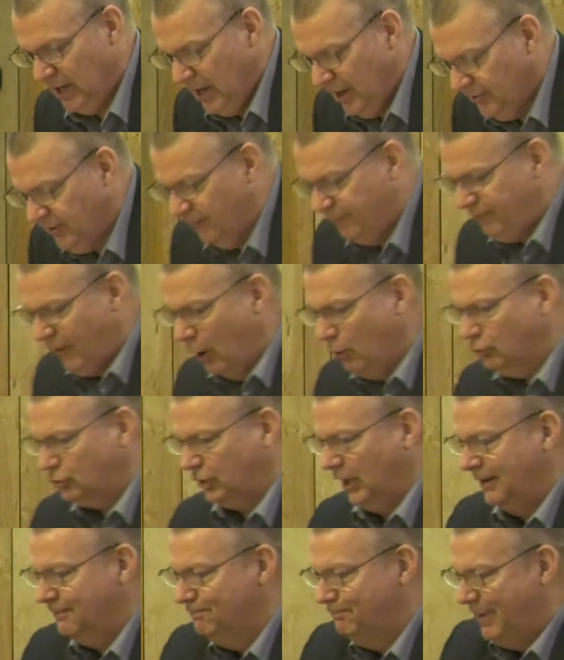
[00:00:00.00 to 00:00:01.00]
The folks
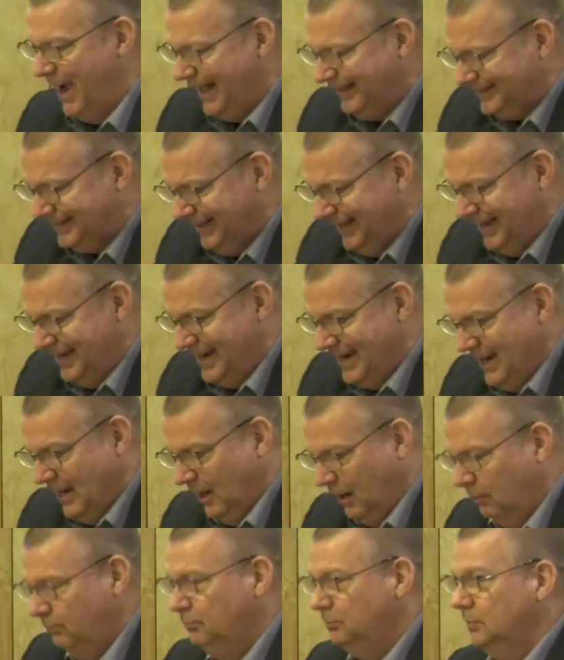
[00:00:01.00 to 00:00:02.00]
in
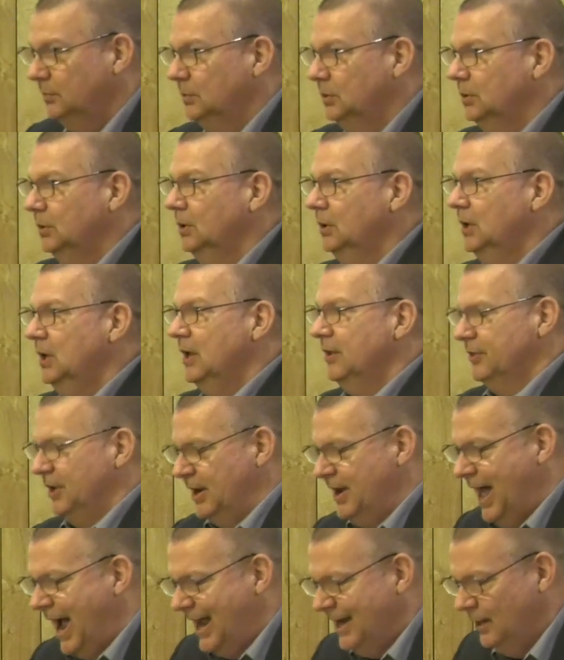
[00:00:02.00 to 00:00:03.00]
Bethlehem the
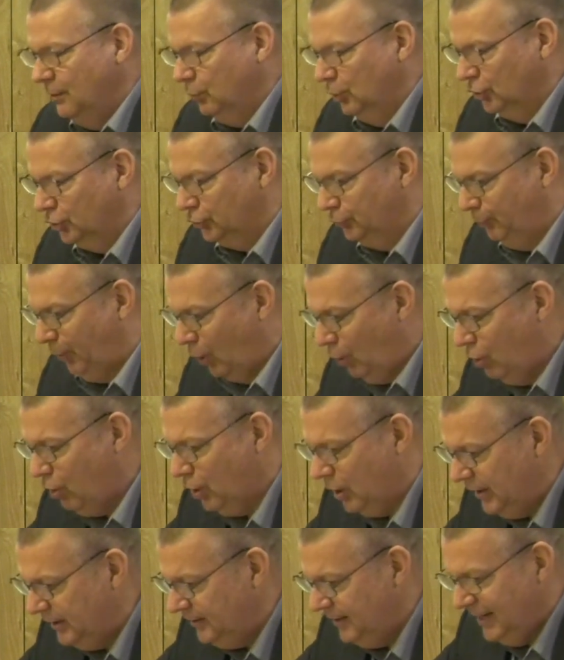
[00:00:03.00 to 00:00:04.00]
night he was
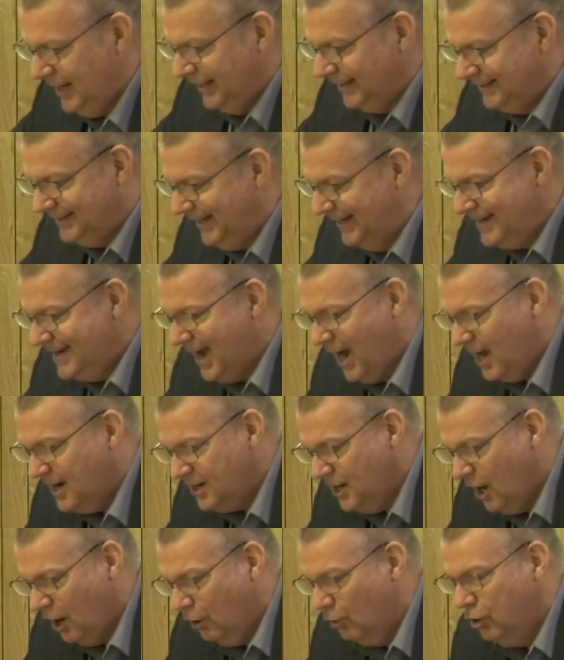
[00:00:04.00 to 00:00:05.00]
born did not
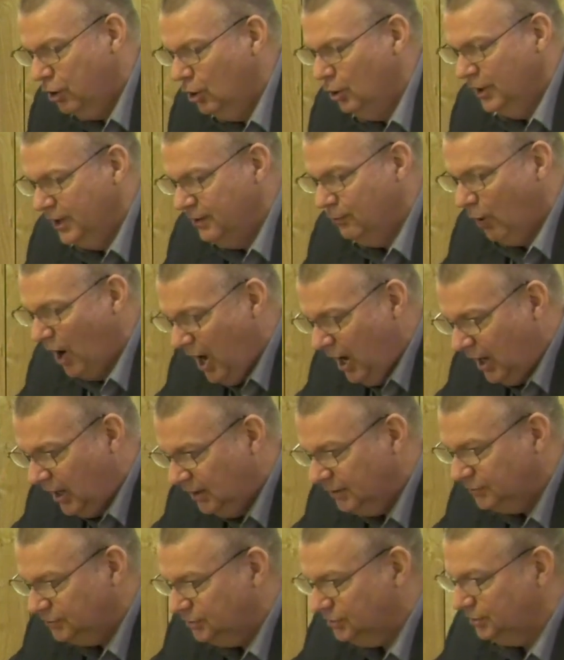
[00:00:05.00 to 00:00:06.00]
know who he
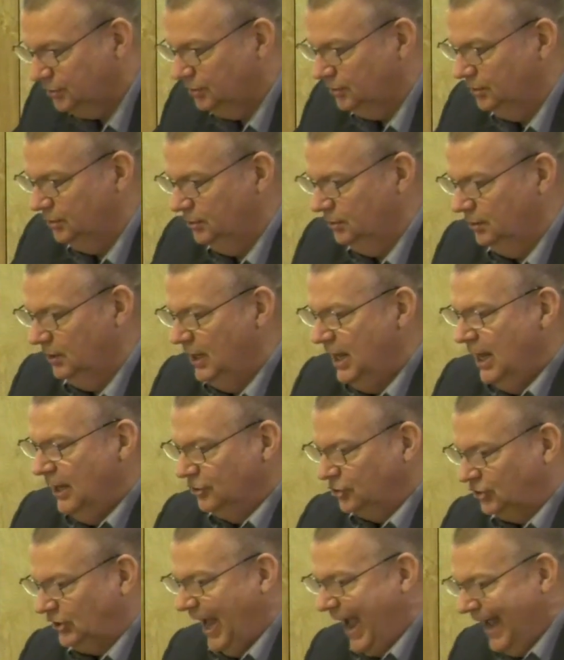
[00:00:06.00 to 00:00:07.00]
was.
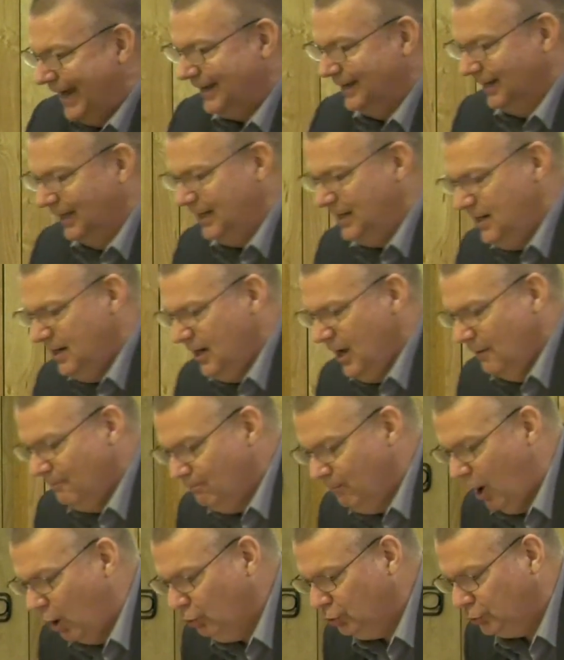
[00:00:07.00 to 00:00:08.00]
Sadly,
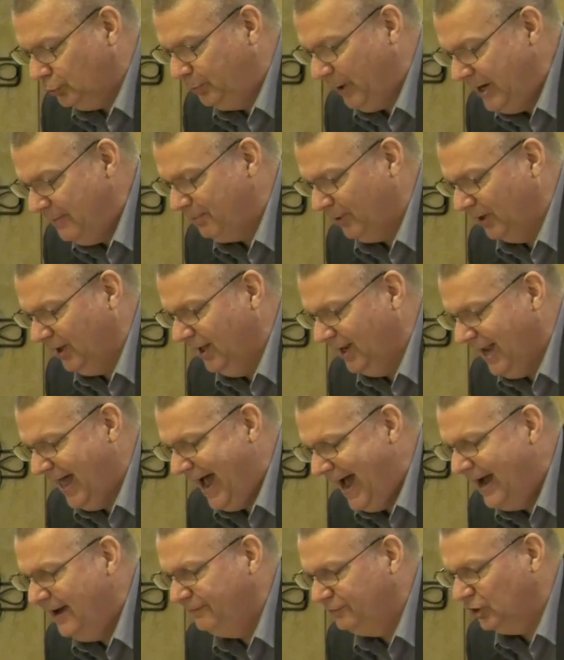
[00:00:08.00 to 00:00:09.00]
most people
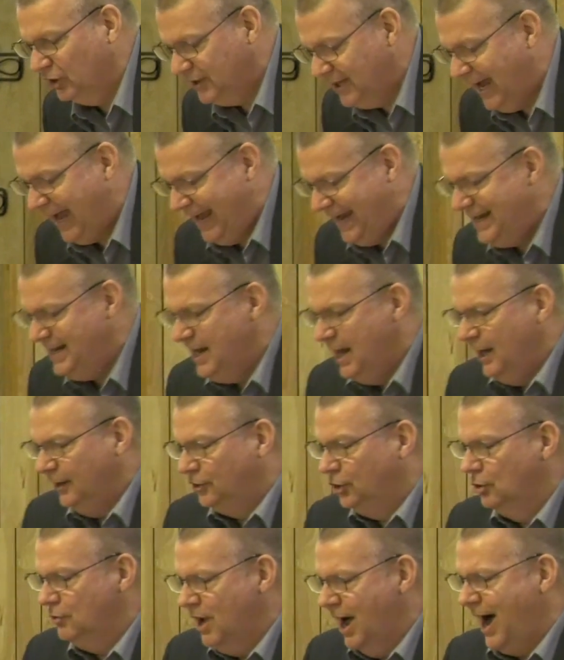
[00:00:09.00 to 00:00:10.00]
alive today
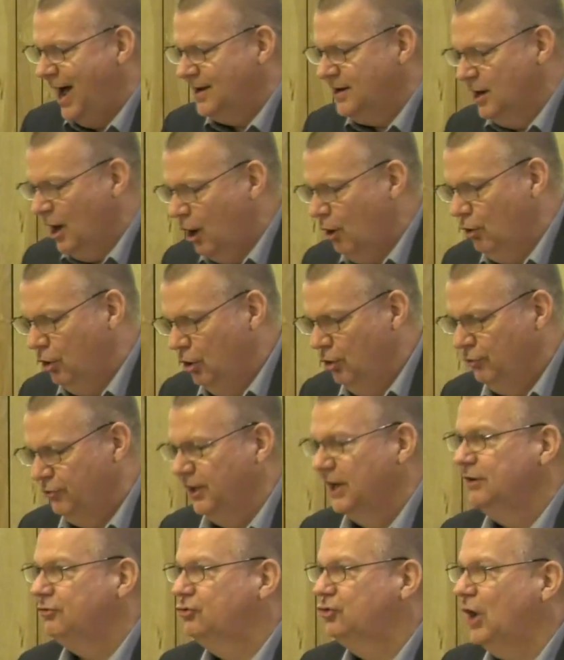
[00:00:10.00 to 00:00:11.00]
do not know who
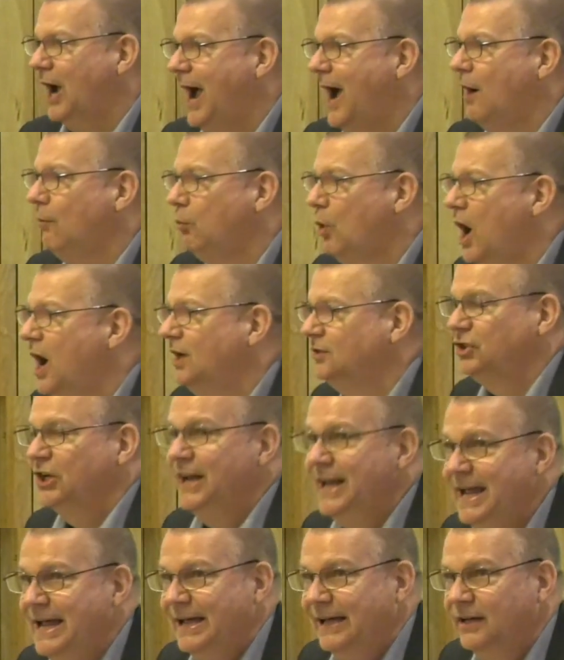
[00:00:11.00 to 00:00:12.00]
this child was and
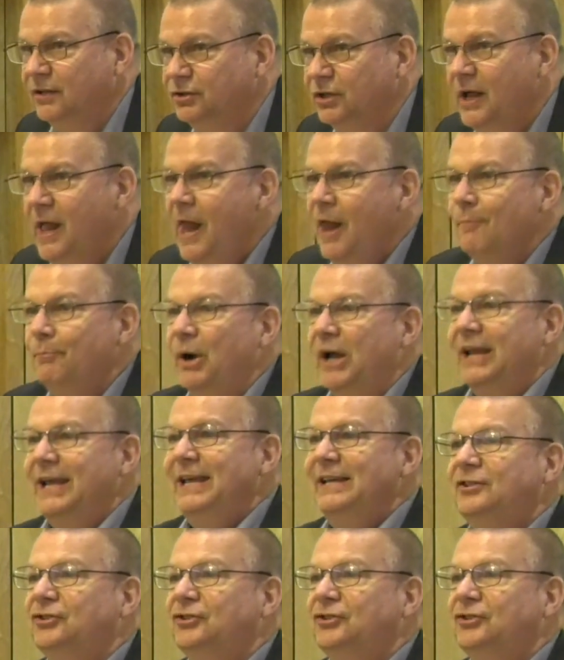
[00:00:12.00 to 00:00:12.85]
is, but he